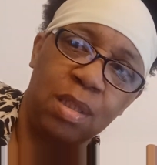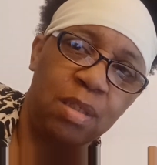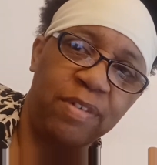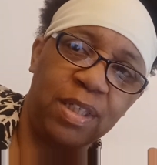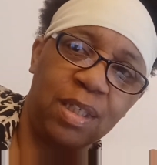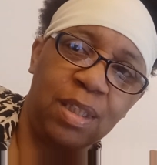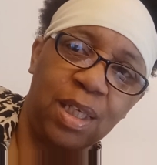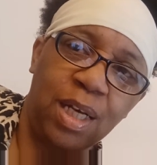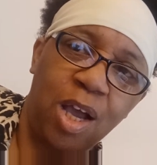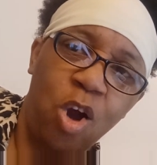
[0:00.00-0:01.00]
Director
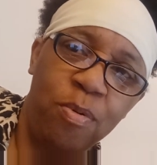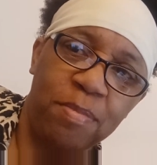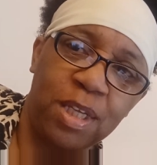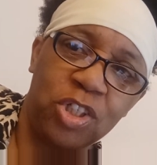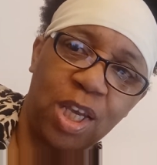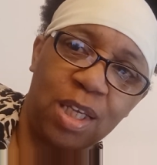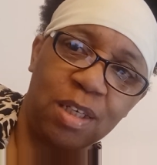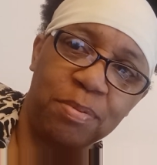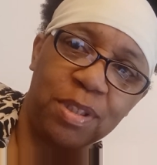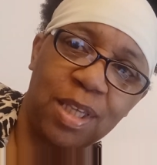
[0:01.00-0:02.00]
Alina, I hope I'm not jacking up your